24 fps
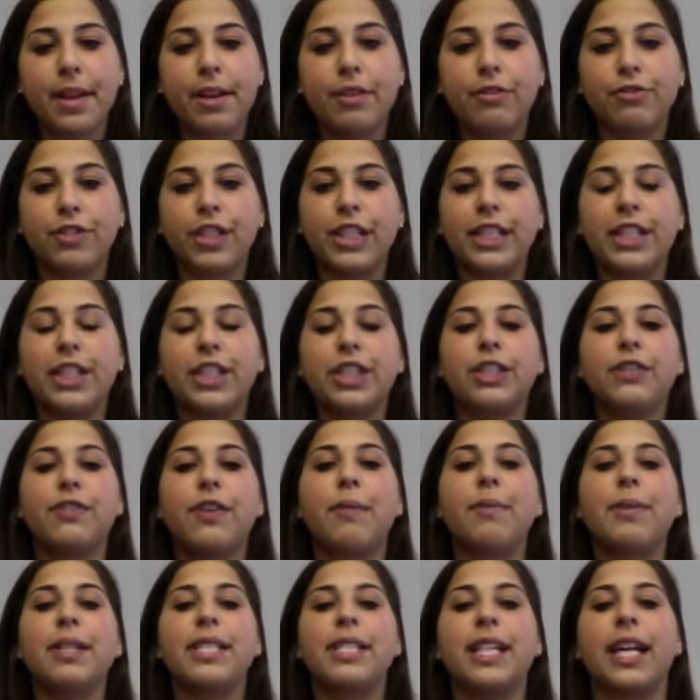Research
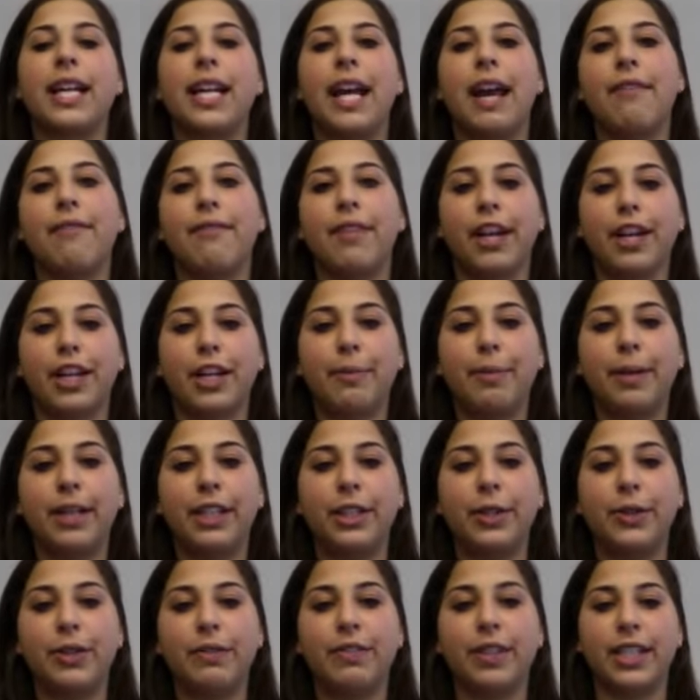from a study at Vanderbilt
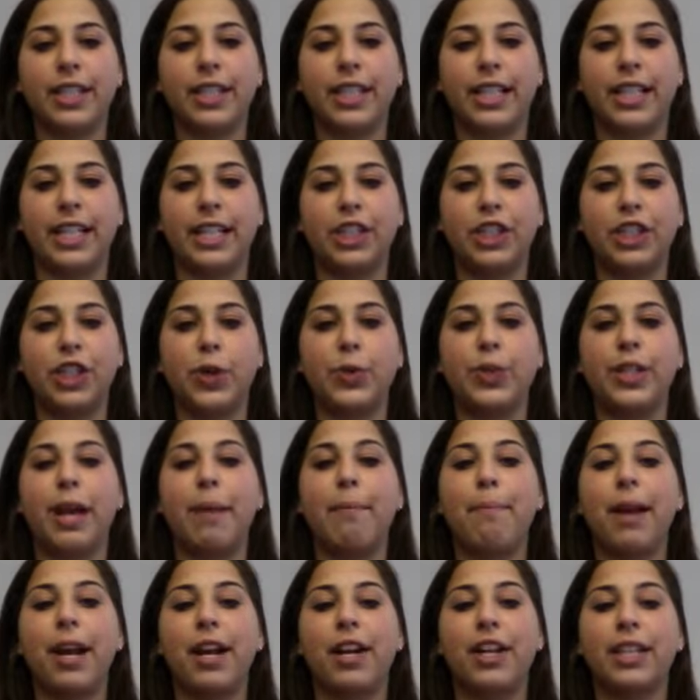University shows
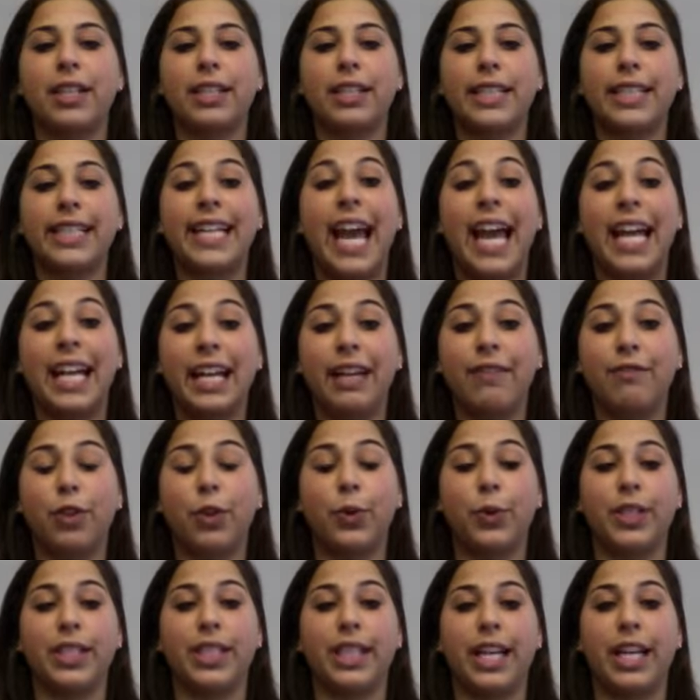that parents can
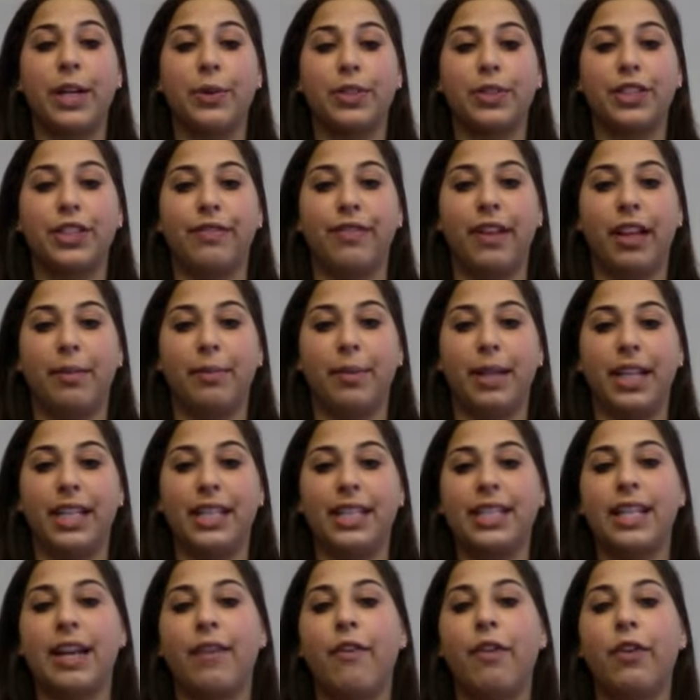influence language development
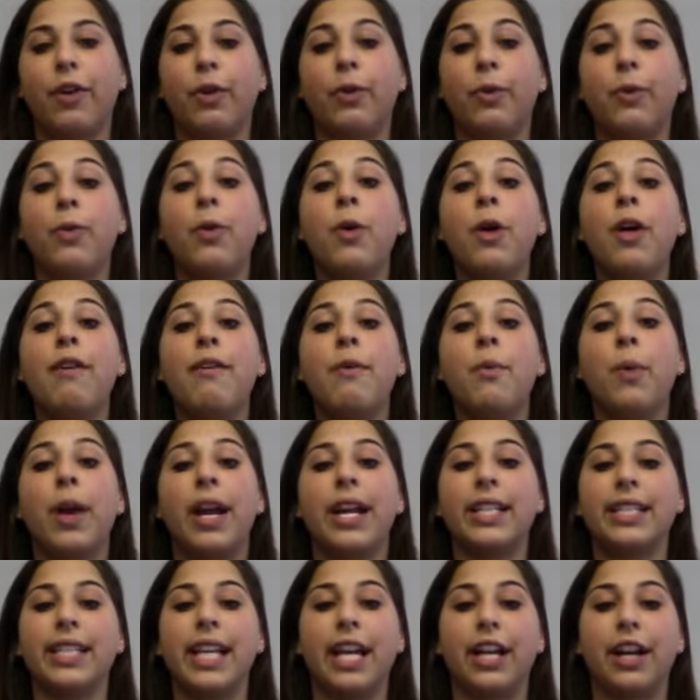in several
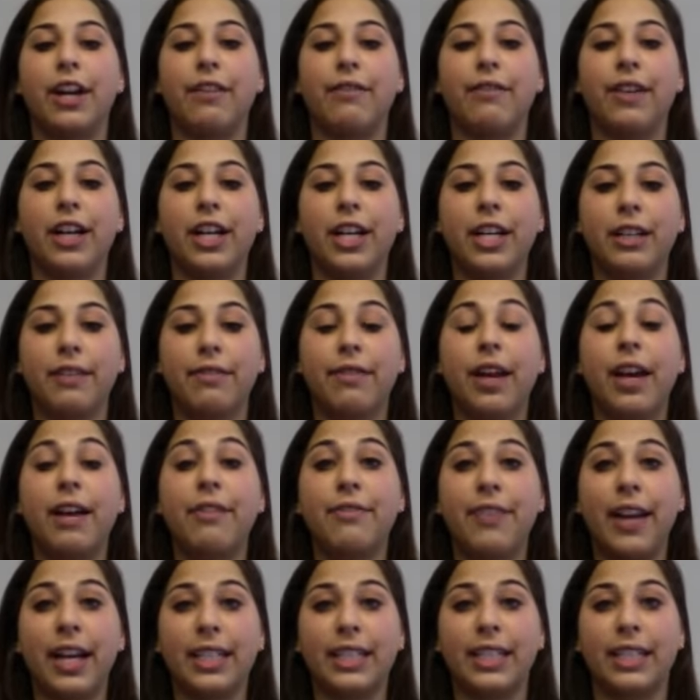ways and are very
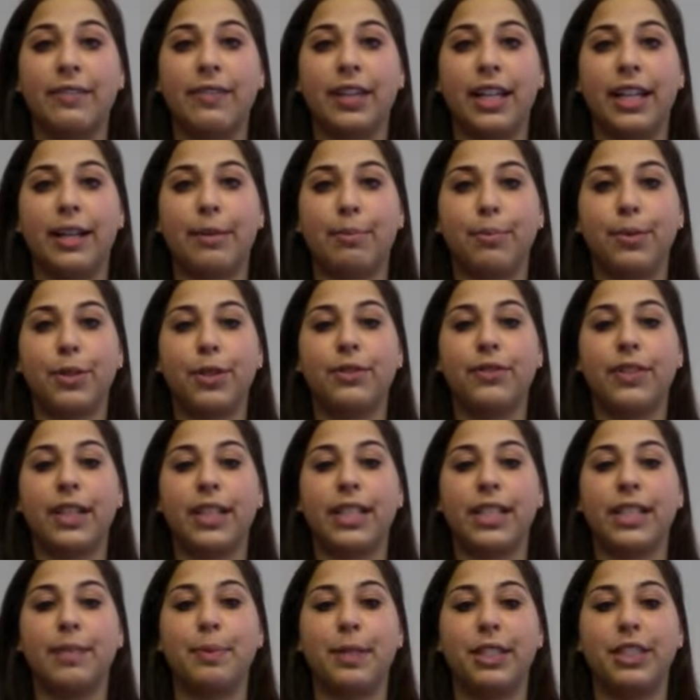effective in
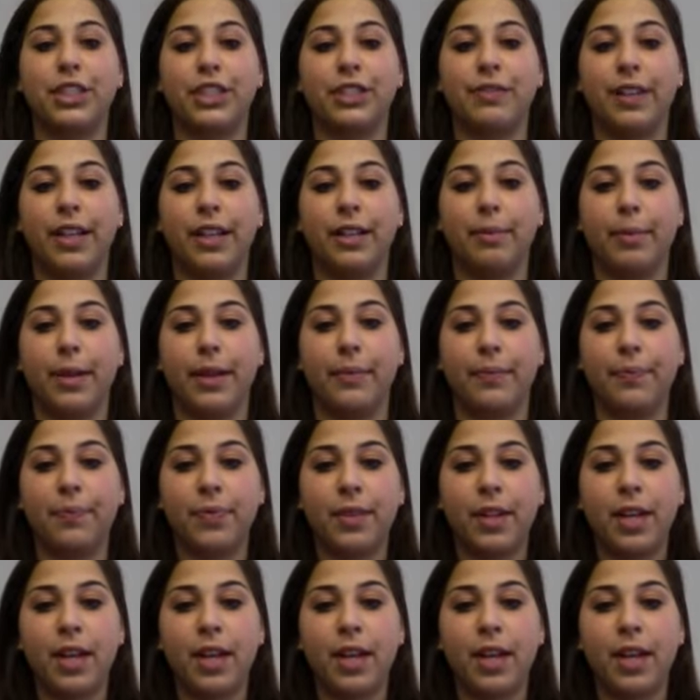improving speech development.